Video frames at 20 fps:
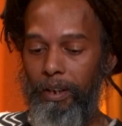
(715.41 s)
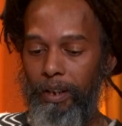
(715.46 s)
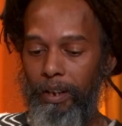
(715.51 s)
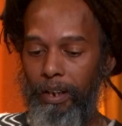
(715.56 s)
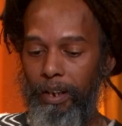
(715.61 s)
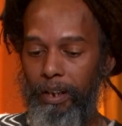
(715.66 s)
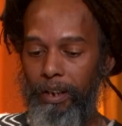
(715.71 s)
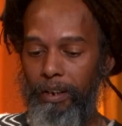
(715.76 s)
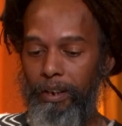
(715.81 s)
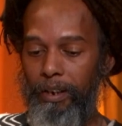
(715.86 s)

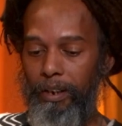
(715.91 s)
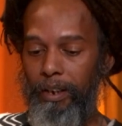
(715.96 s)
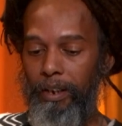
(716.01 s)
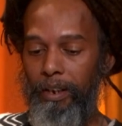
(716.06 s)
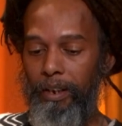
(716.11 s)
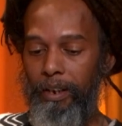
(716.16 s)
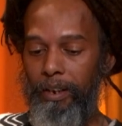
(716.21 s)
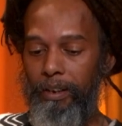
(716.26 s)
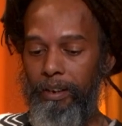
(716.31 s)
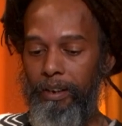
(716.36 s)
and
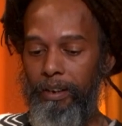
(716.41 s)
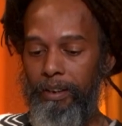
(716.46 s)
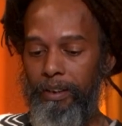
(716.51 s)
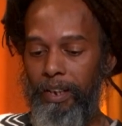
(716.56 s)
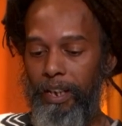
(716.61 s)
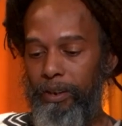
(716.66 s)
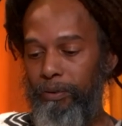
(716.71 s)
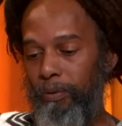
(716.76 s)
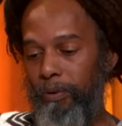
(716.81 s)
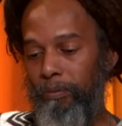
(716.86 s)
uh,
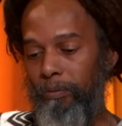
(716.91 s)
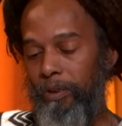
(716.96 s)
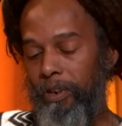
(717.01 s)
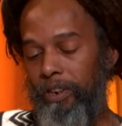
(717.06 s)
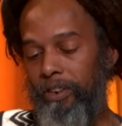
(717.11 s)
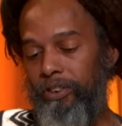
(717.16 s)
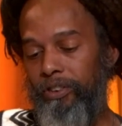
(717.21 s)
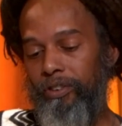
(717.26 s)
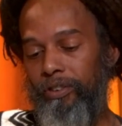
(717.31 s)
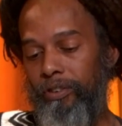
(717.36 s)
that's what
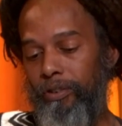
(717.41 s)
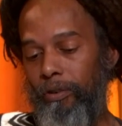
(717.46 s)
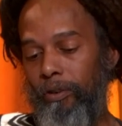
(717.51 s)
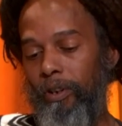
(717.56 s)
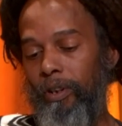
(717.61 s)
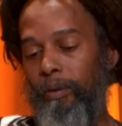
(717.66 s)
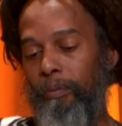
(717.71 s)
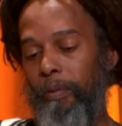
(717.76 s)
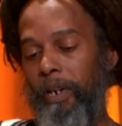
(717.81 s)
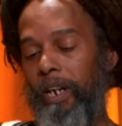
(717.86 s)
religions are
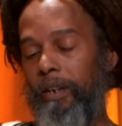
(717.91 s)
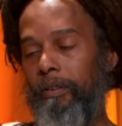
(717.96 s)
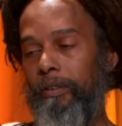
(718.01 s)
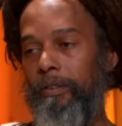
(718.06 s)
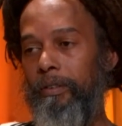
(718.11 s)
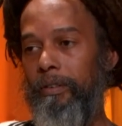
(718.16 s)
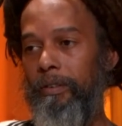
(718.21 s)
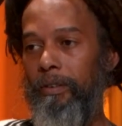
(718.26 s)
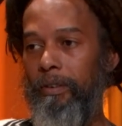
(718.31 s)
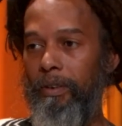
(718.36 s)
all about.
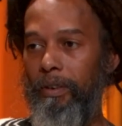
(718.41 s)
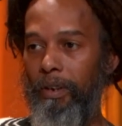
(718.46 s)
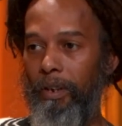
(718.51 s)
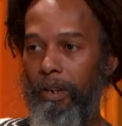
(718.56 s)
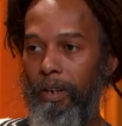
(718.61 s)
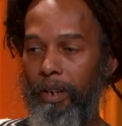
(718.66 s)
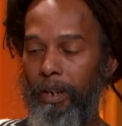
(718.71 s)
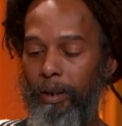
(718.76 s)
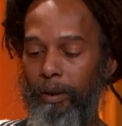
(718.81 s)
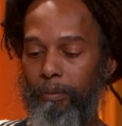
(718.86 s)

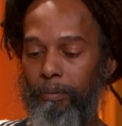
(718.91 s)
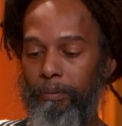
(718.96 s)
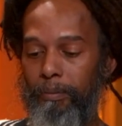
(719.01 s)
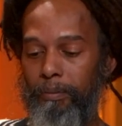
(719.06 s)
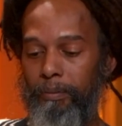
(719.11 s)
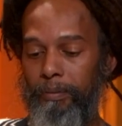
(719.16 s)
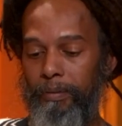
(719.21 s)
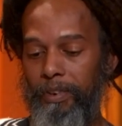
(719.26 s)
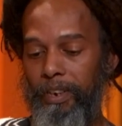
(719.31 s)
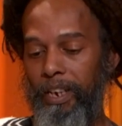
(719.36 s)
Um,
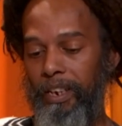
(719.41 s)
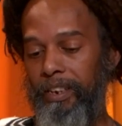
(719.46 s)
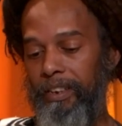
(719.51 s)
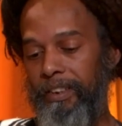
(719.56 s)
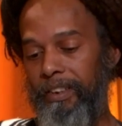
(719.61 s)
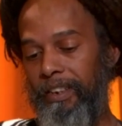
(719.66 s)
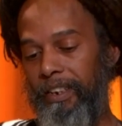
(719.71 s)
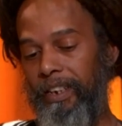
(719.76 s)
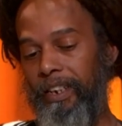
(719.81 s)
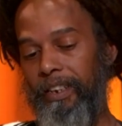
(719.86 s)
getting
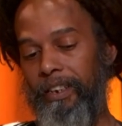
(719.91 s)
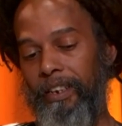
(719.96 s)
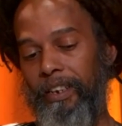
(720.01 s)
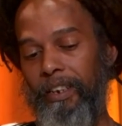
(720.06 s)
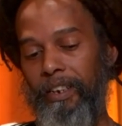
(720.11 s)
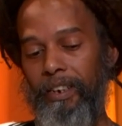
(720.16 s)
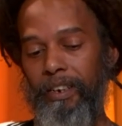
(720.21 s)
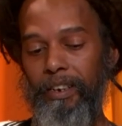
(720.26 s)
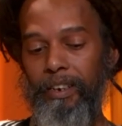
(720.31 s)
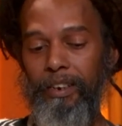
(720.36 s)

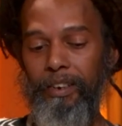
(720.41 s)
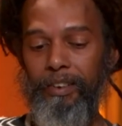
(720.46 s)
together,